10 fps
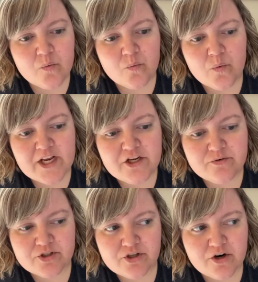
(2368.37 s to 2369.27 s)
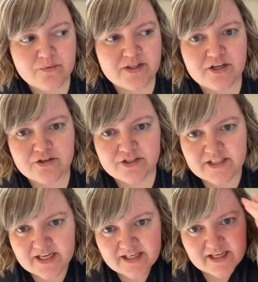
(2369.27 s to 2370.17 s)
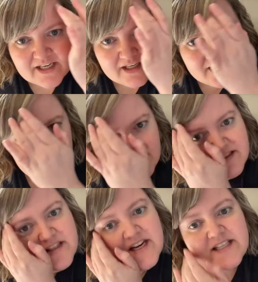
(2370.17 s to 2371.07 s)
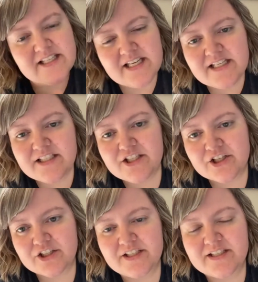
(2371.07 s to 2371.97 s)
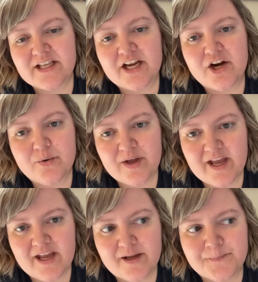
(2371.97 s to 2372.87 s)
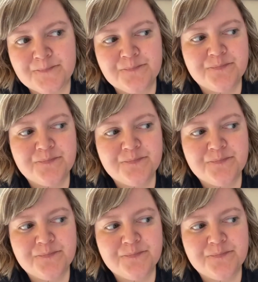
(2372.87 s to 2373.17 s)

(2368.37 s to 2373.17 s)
When you start with understanding, then it's easier to say, okay,